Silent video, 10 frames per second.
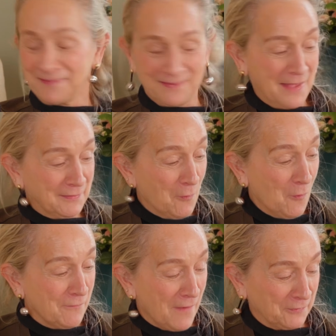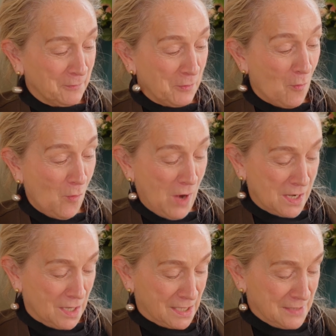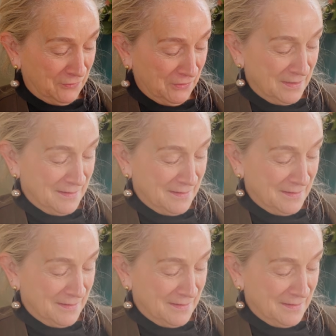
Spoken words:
So that's all of us with all our luggage